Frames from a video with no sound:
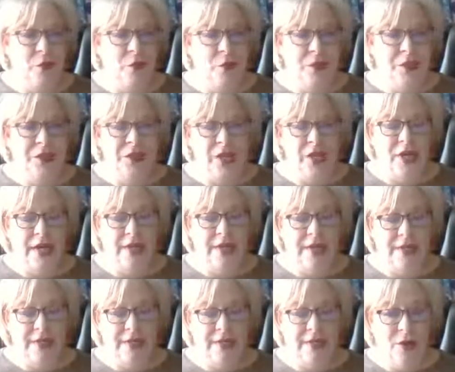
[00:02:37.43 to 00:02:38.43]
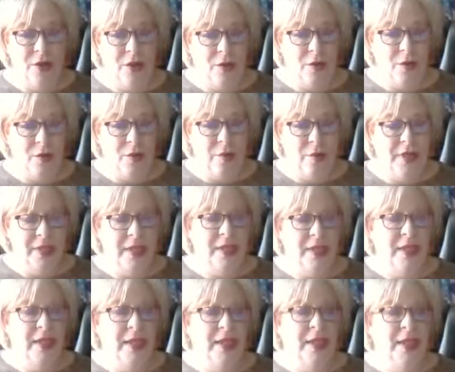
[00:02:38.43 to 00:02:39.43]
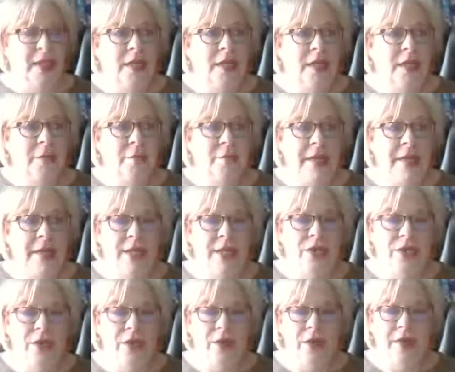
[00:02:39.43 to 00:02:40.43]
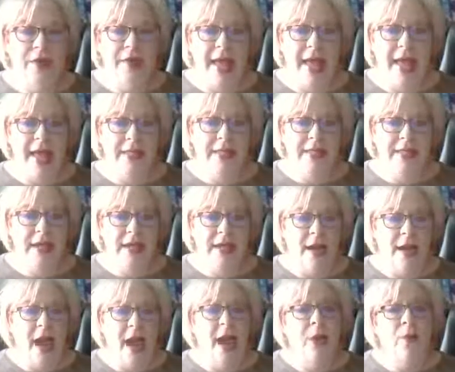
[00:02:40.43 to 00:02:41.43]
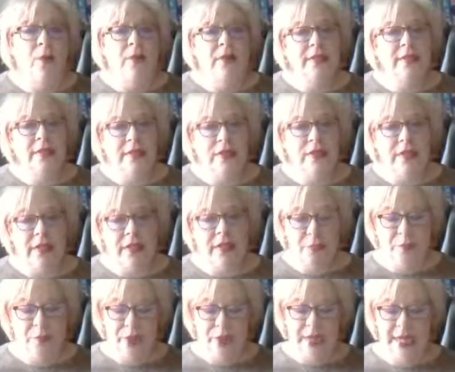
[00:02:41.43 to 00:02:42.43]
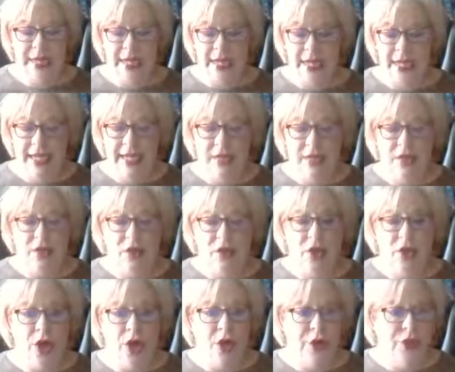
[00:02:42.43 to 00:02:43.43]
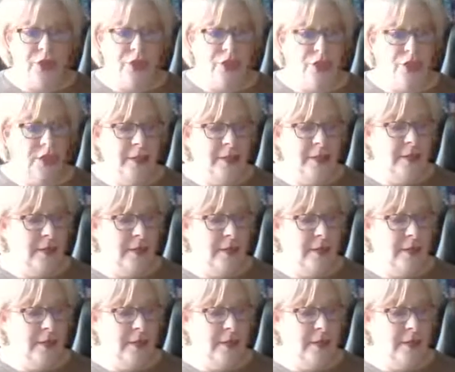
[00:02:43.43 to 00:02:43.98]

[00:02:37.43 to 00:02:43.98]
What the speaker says: you want to try this at home, make sure that I would suggest putting it in a large